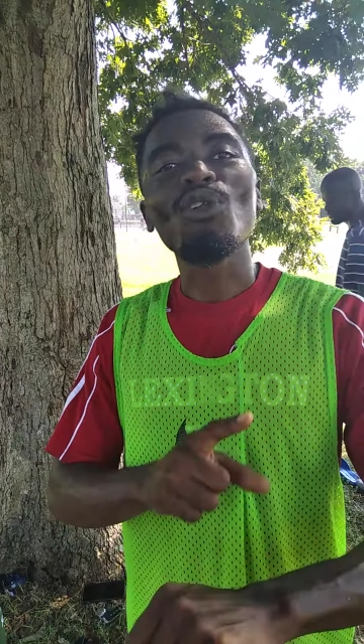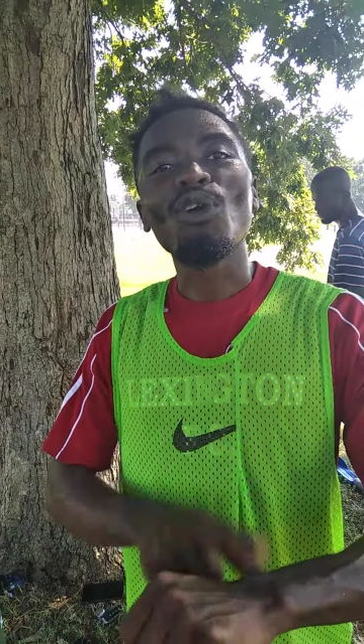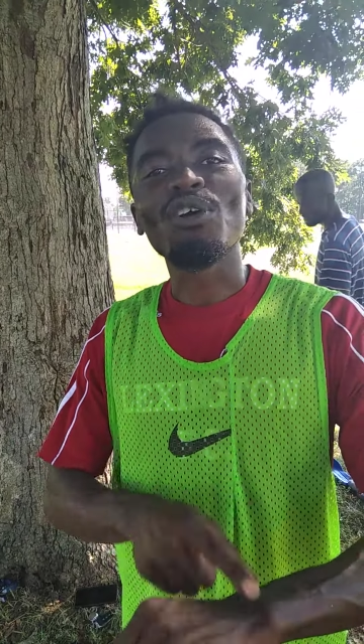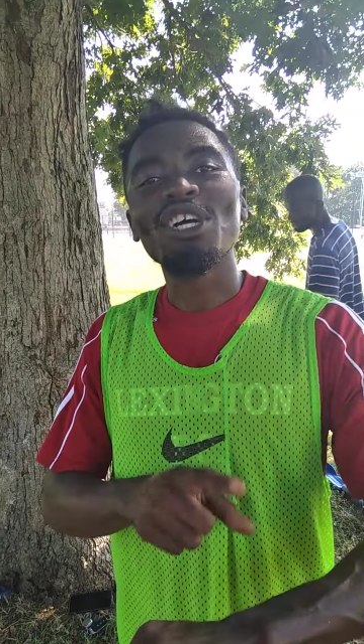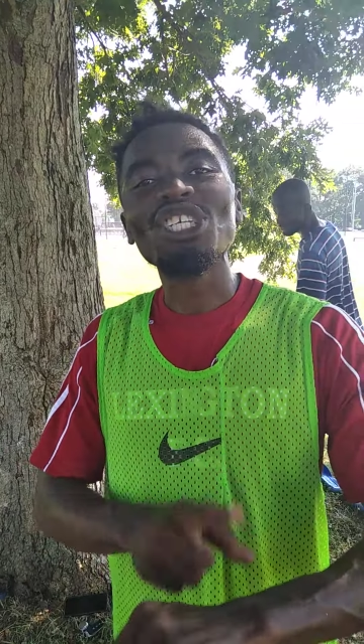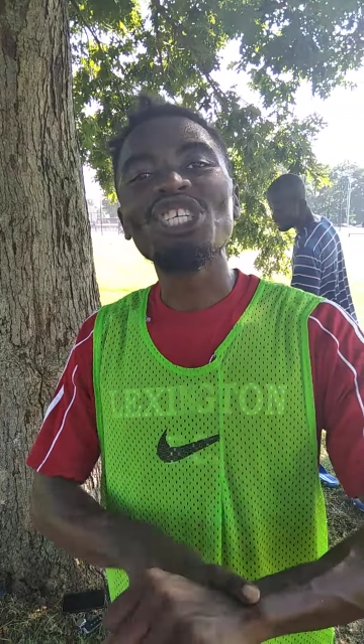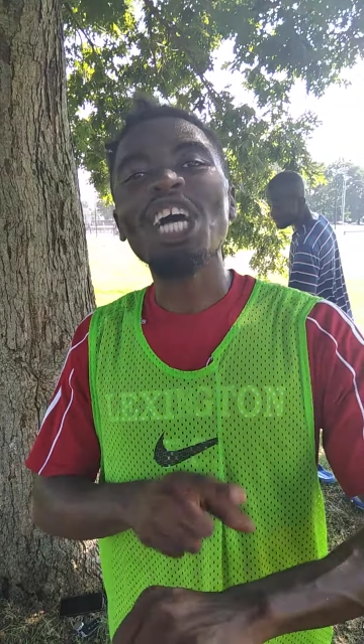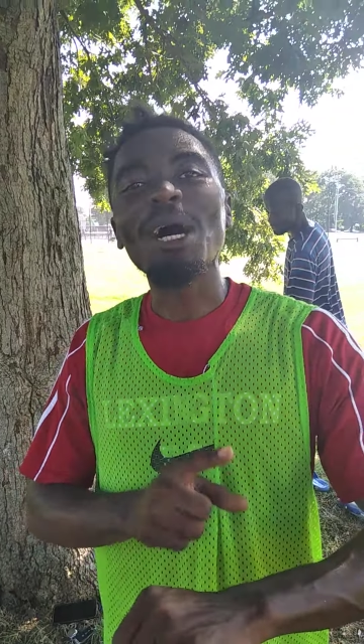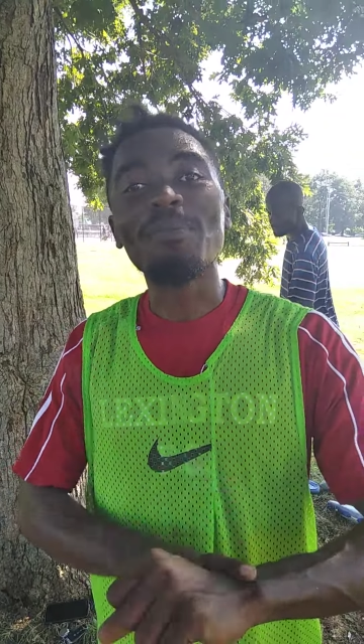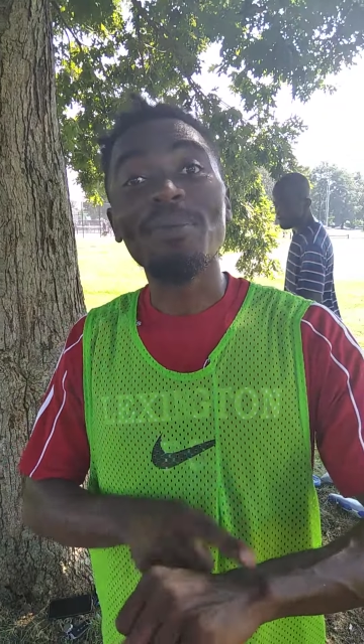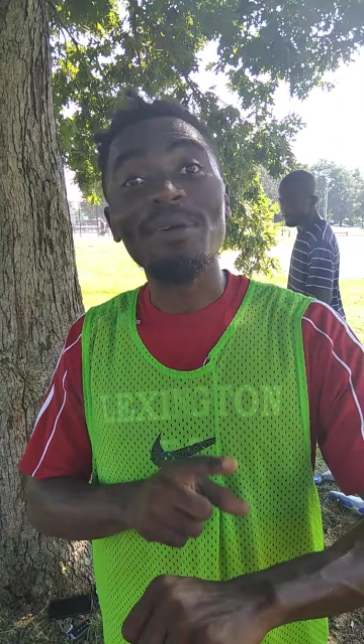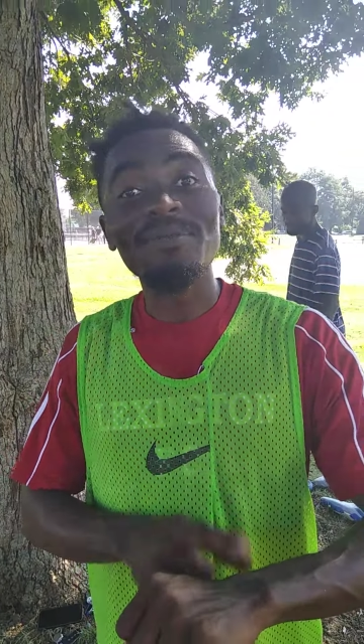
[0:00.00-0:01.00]
o'clock.
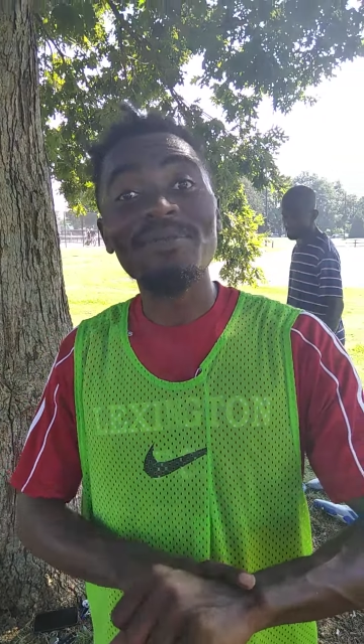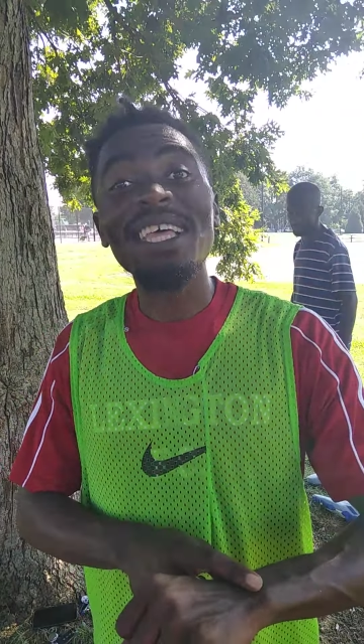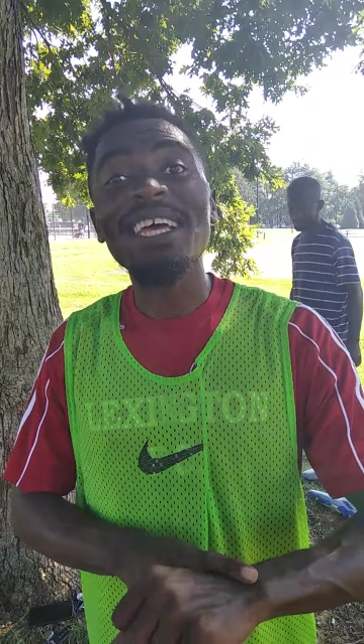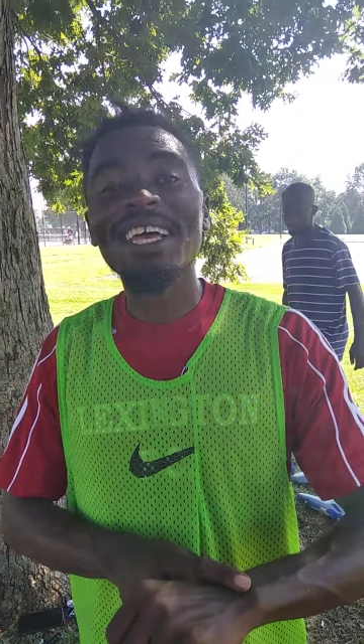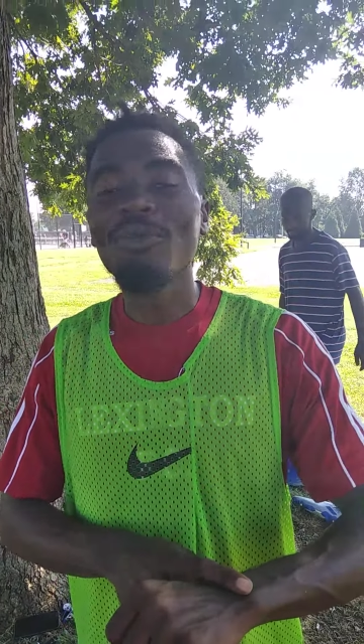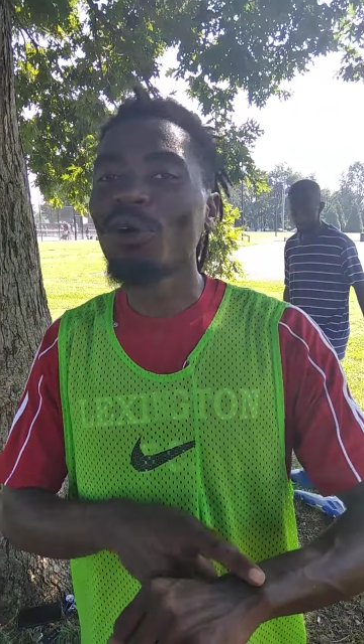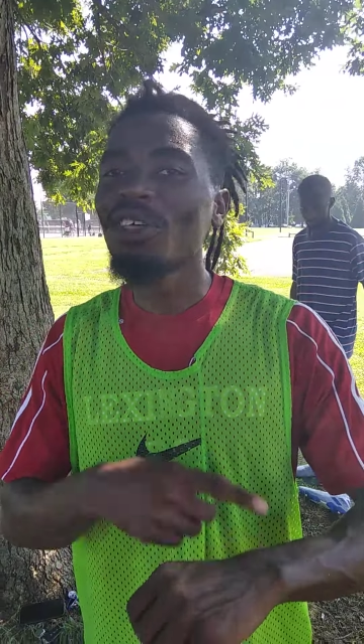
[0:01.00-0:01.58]
Right, right.